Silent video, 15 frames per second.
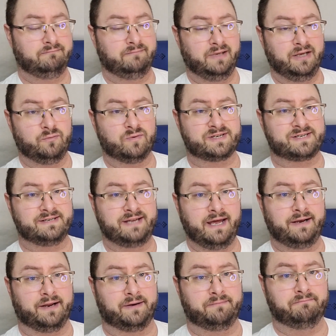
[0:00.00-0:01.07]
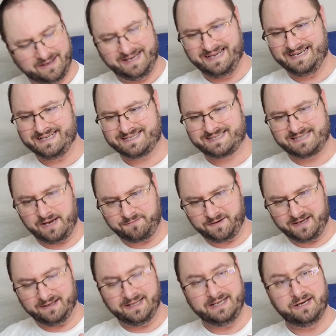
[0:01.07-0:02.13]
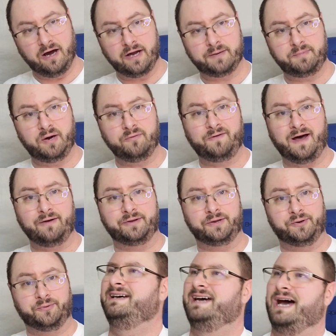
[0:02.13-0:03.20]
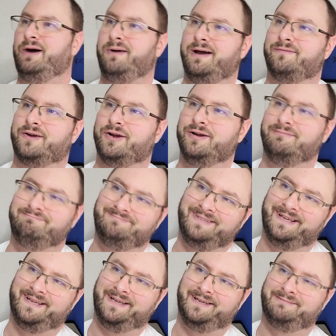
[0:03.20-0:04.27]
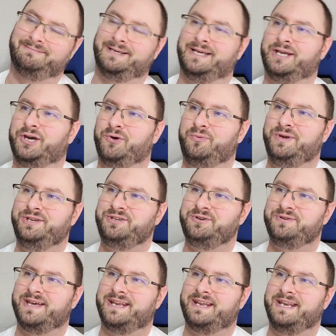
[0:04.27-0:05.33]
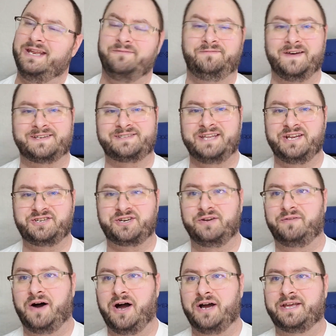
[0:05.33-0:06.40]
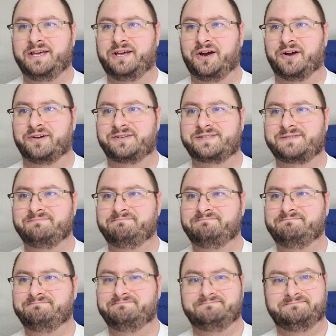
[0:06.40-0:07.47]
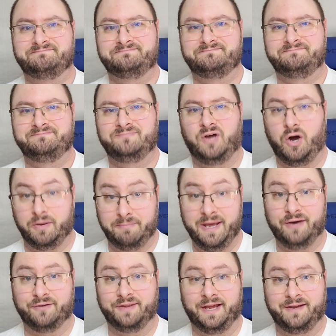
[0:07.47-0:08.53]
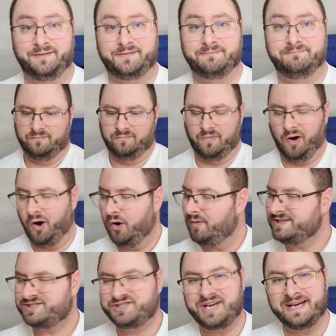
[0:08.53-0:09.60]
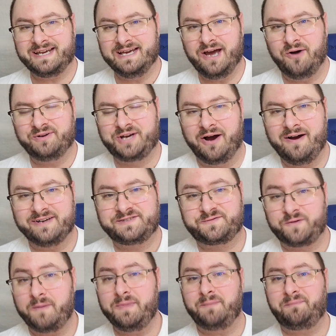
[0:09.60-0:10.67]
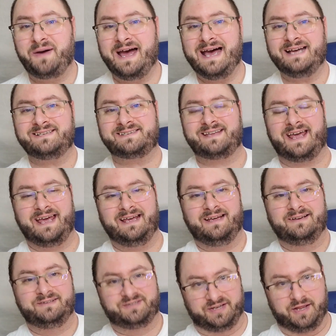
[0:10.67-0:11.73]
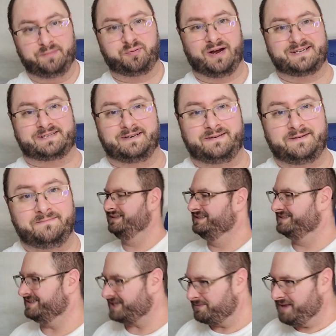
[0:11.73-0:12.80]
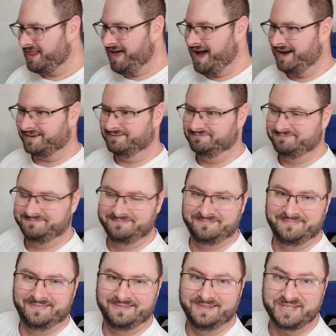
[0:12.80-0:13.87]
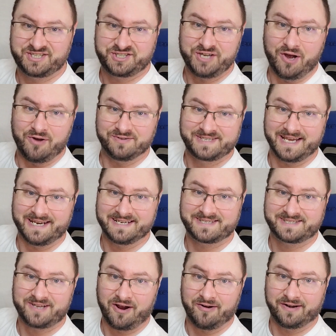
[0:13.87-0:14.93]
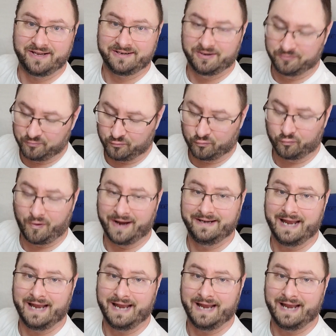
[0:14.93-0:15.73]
it was intended. It is definitely not about value. However, we do get an infestation of hockey cards on mail days. Always checking out cards from the past to the present. So come along. This show's getting started right